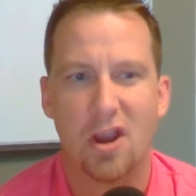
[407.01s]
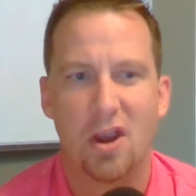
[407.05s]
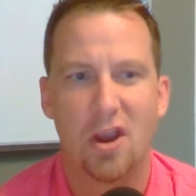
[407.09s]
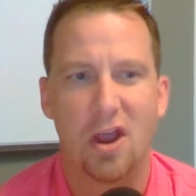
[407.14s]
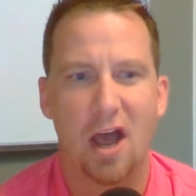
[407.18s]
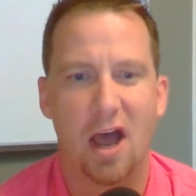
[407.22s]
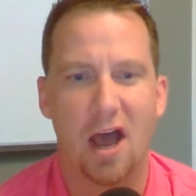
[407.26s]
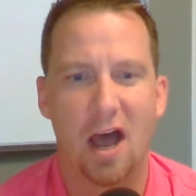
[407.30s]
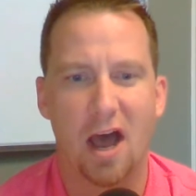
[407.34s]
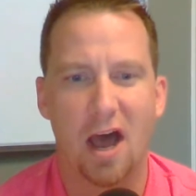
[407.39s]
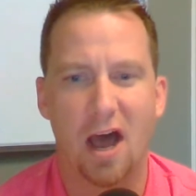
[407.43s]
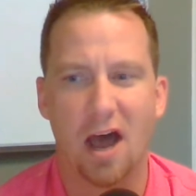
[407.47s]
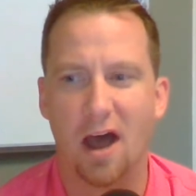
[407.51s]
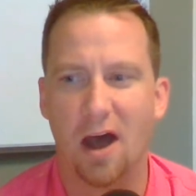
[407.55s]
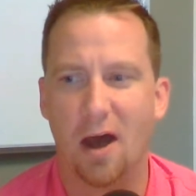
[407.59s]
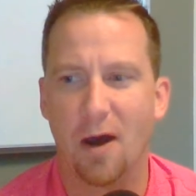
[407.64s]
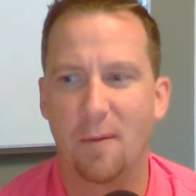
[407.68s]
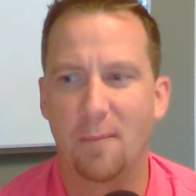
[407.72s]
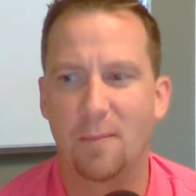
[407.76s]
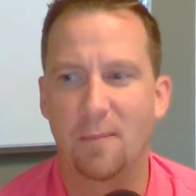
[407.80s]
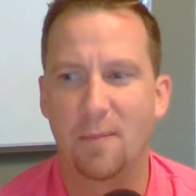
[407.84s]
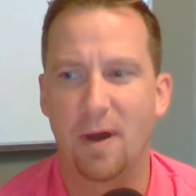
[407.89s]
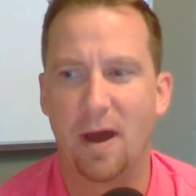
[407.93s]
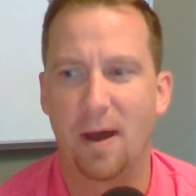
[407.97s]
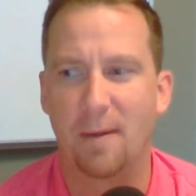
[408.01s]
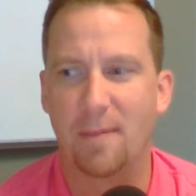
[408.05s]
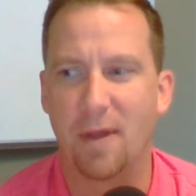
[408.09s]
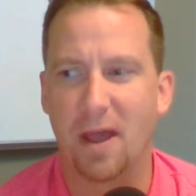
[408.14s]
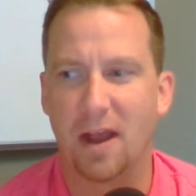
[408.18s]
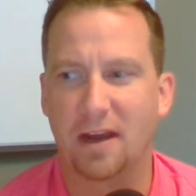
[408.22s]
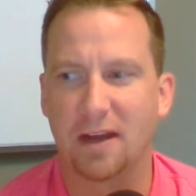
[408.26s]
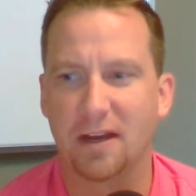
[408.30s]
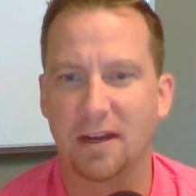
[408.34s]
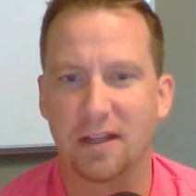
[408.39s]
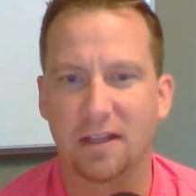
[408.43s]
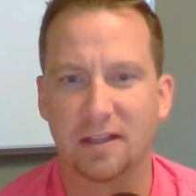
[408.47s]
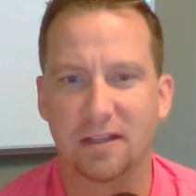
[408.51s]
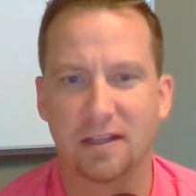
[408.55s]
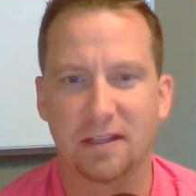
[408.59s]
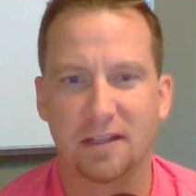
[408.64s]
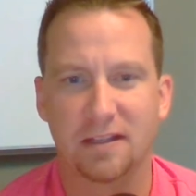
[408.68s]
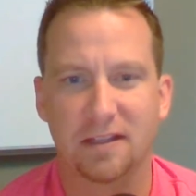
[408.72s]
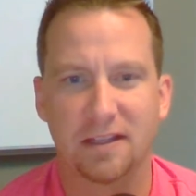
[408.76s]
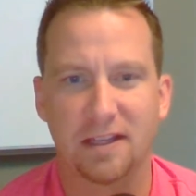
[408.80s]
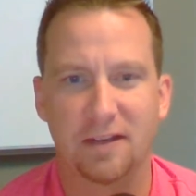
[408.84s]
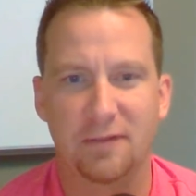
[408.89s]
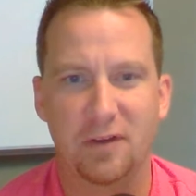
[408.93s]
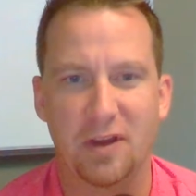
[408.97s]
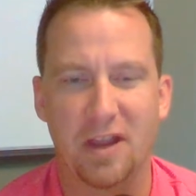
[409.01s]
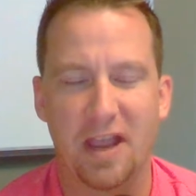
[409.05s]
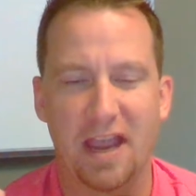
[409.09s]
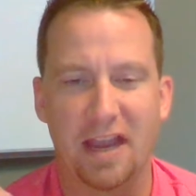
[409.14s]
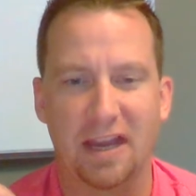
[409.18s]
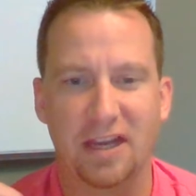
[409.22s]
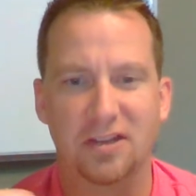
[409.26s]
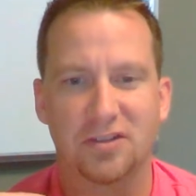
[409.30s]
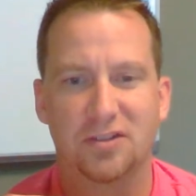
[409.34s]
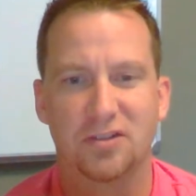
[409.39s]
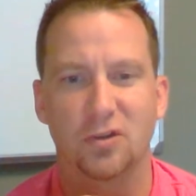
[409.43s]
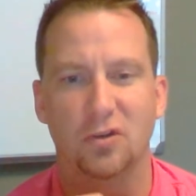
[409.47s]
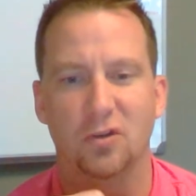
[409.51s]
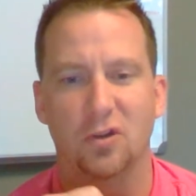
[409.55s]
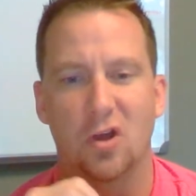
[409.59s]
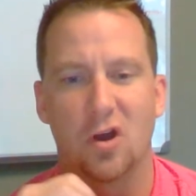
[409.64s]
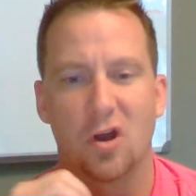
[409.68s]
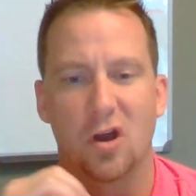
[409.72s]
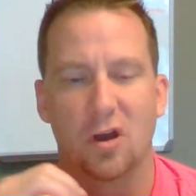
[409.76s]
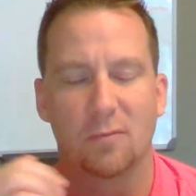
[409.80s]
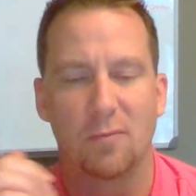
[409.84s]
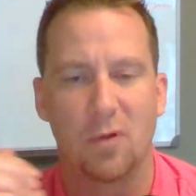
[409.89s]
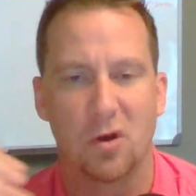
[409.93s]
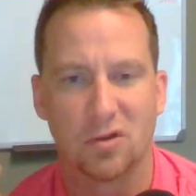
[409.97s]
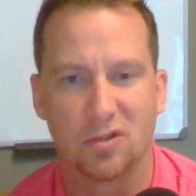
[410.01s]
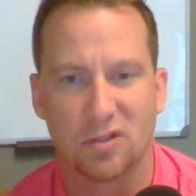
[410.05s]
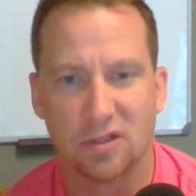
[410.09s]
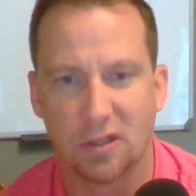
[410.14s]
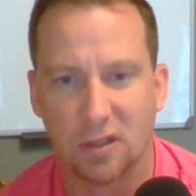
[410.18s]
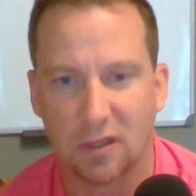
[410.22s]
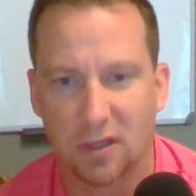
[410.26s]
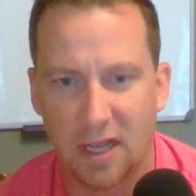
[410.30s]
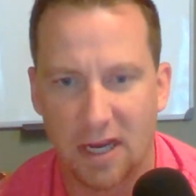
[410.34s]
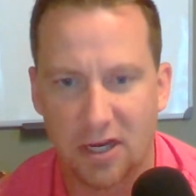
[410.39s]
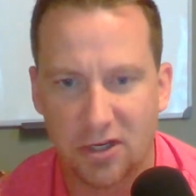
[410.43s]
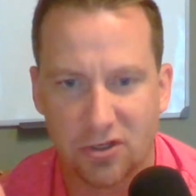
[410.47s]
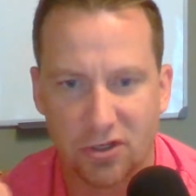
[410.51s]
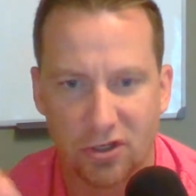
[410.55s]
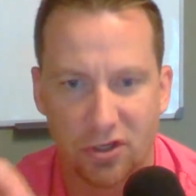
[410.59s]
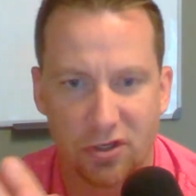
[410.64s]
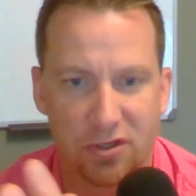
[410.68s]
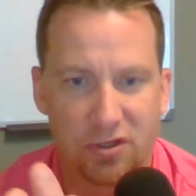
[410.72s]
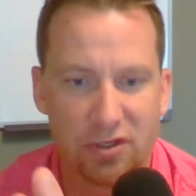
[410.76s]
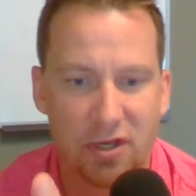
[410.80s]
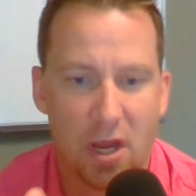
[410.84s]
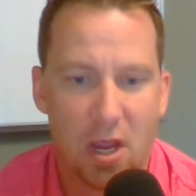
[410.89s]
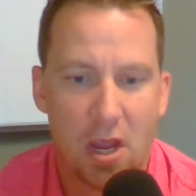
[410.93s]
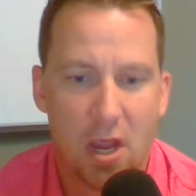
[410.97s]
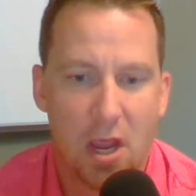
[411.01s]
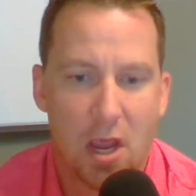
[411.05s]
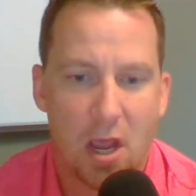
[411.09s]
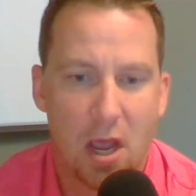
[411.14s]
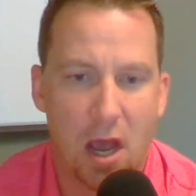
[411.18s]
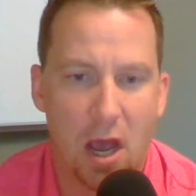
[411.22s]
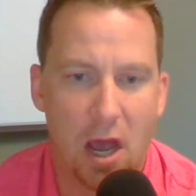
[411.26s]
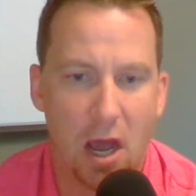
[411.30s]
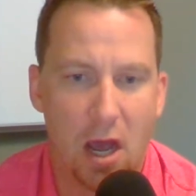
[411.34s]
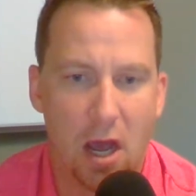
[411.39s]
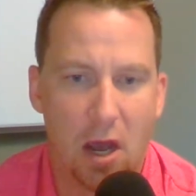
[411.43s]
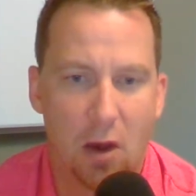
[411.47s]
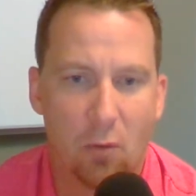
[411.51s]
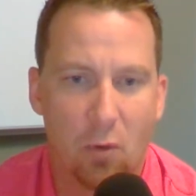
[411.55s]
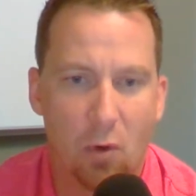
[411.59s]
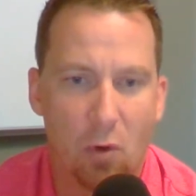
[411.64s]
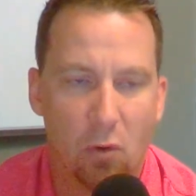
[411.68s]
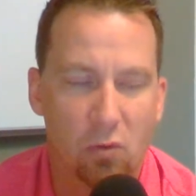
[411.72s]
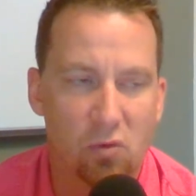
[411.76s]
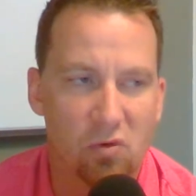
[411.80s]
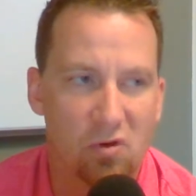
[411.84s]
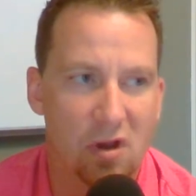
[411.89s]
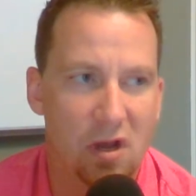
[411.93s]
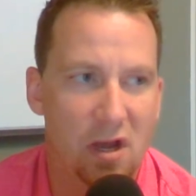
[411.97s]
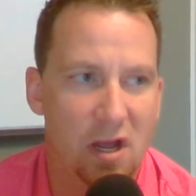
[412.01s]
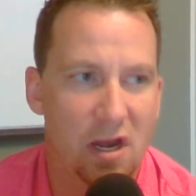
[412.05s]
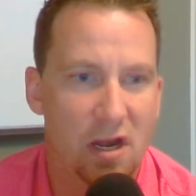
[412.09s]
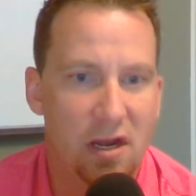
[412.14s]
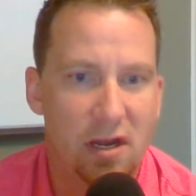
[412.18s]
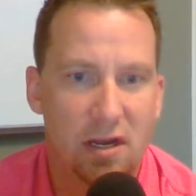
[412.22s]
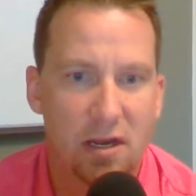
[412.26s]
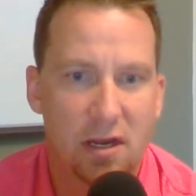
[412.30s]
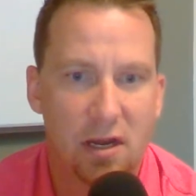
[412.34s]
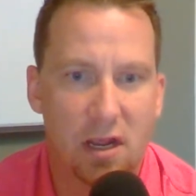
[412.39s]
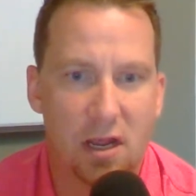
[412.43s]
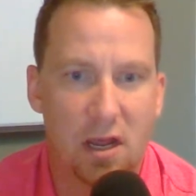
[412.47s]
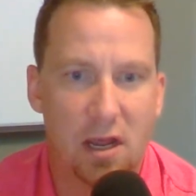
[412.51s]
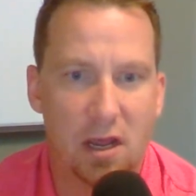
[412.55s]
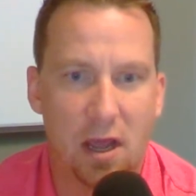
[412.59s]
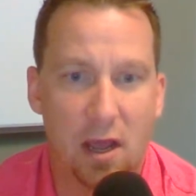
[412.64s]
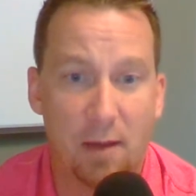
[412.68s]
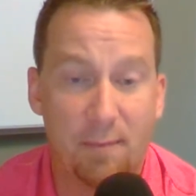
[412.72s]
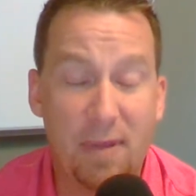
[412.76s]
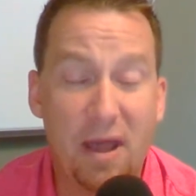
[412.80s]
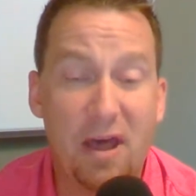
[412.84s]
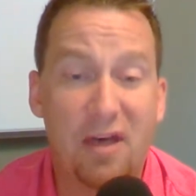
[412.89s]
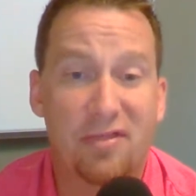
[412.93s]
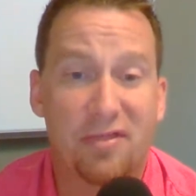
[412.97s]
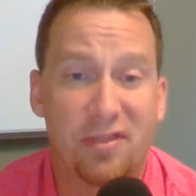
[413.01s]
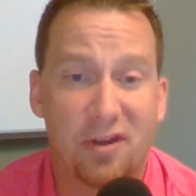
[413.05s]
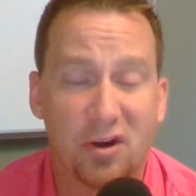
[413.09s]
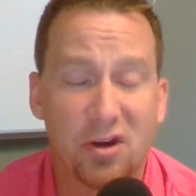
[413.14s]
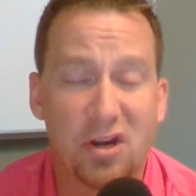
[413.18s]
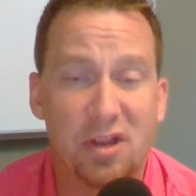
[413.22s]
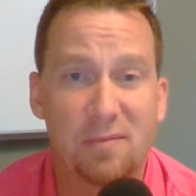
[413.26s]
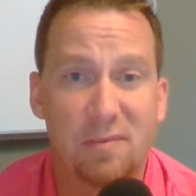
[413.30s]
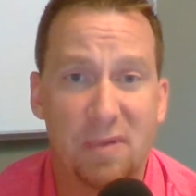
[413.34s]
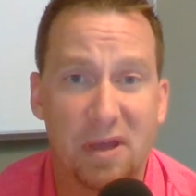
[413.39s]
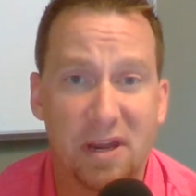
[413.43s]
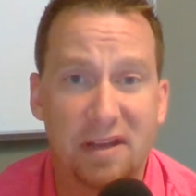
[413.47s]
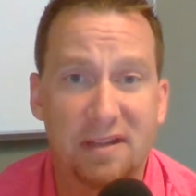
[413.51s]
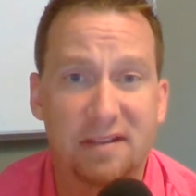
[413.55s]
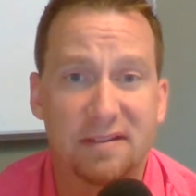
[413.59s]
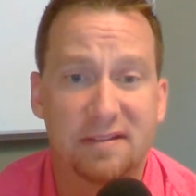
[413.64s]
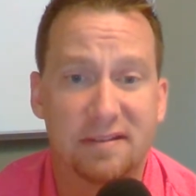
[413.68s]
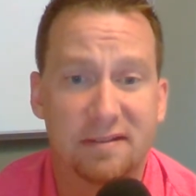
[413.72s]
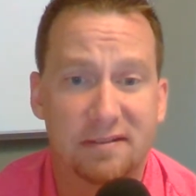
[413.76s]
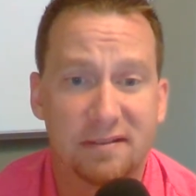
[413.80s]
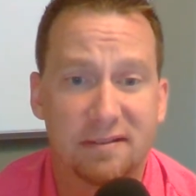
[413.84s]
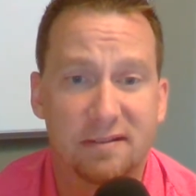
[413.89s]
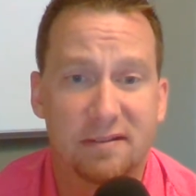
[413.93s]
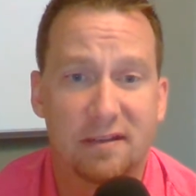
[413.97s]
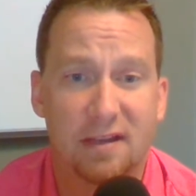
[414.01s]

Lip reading: I'm not going to leave you hanging too long. Most of the lectures will run about 30 minutes.